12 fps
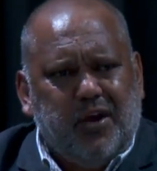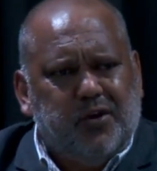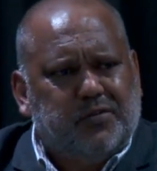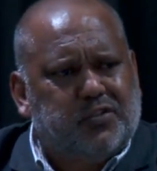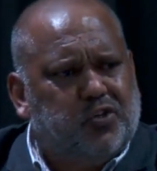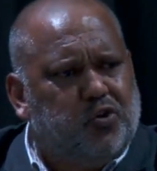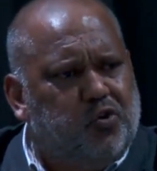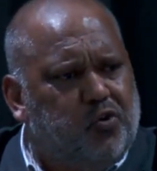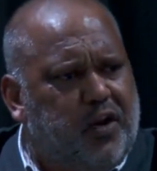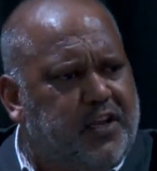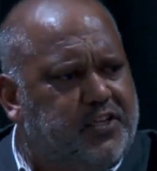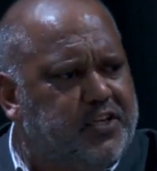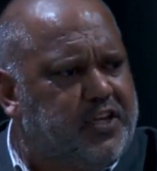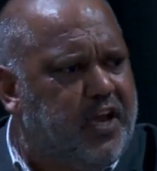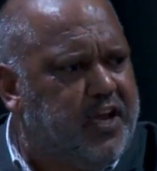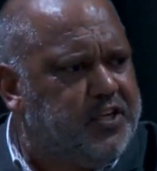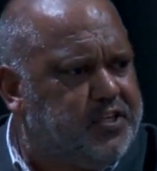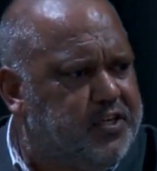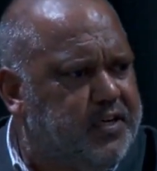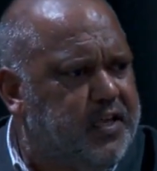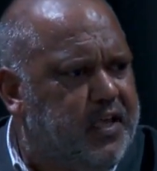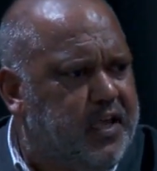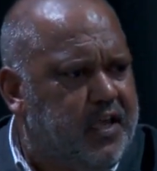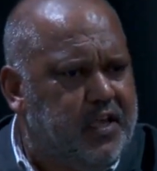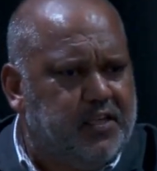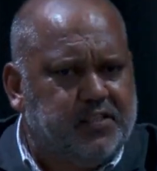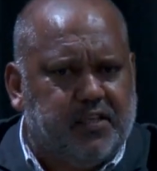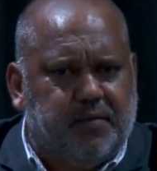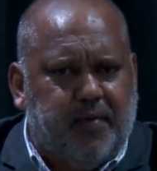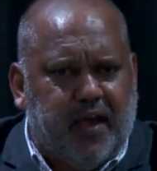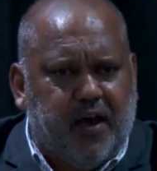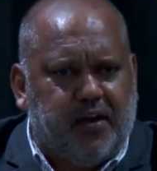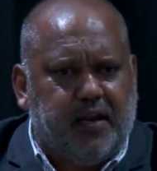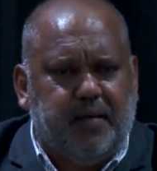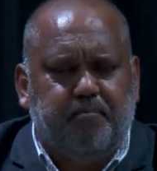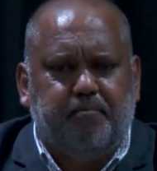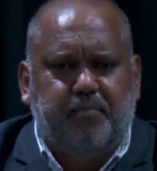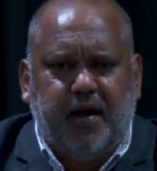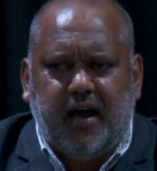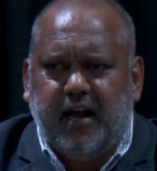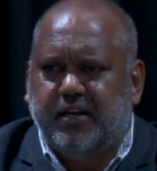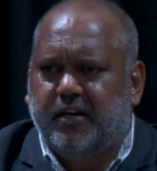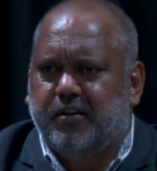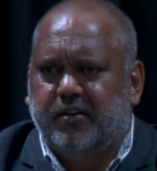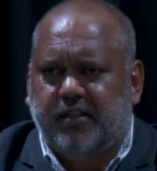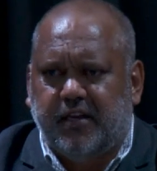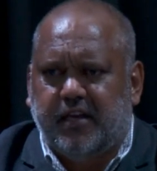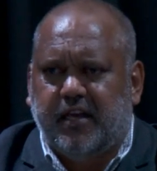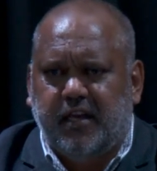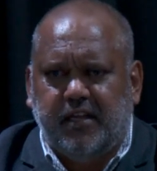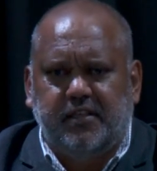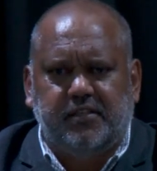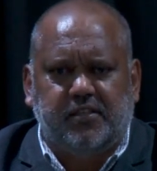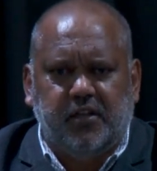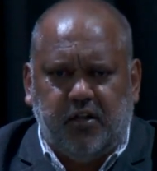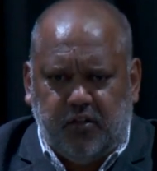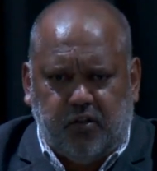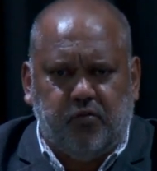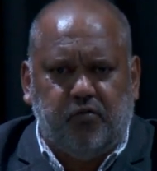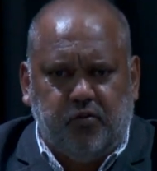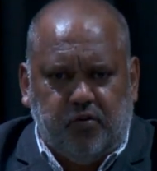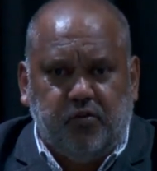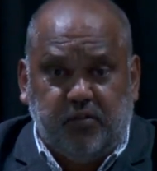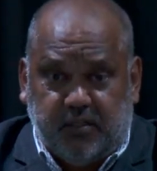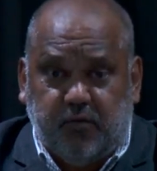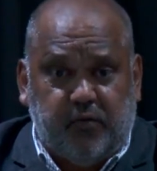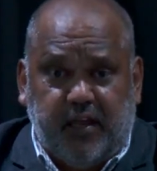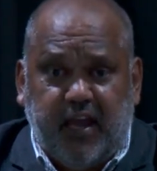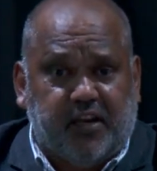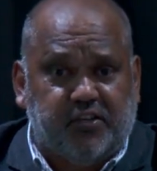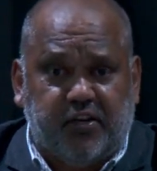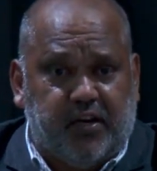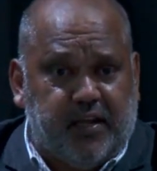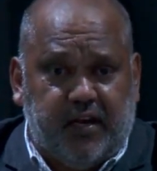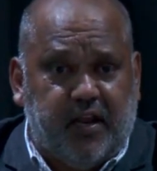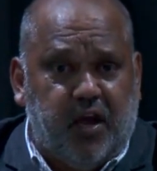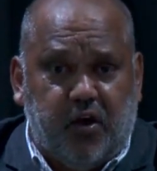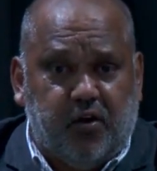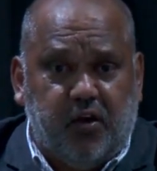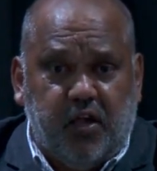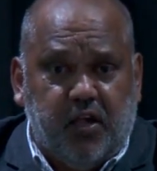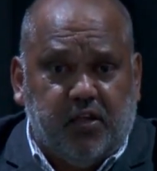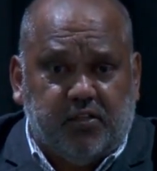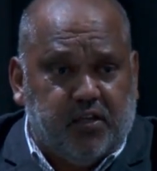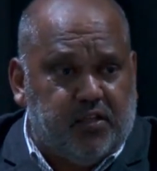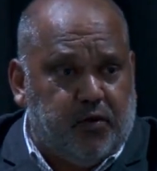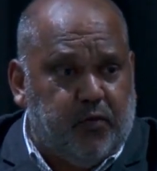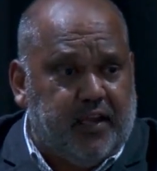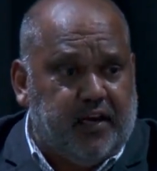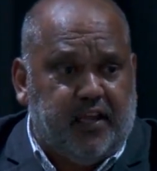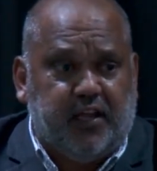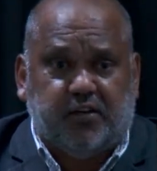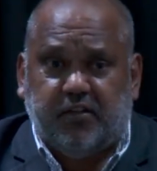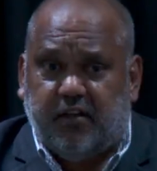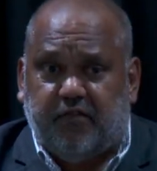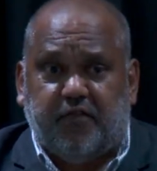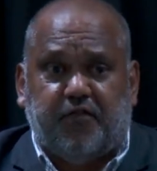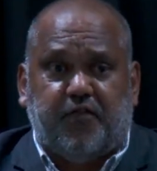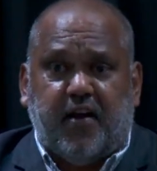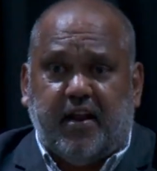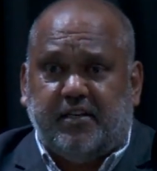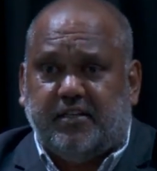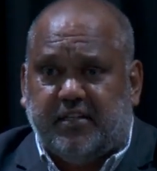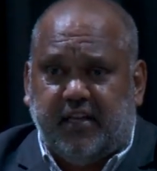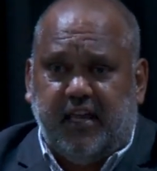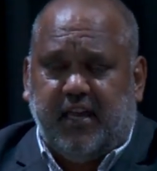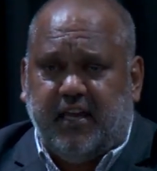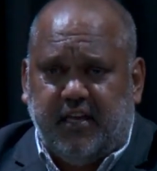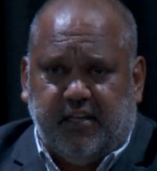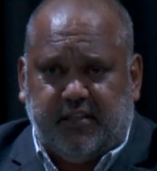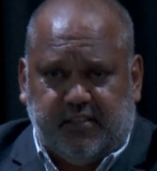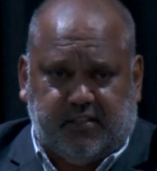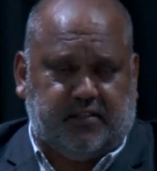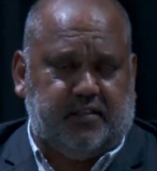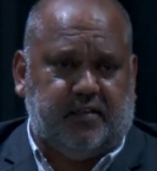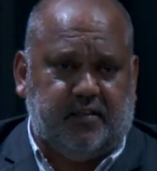school education is about imparting to the kids the rules that we actually know so that we can get to the frontiers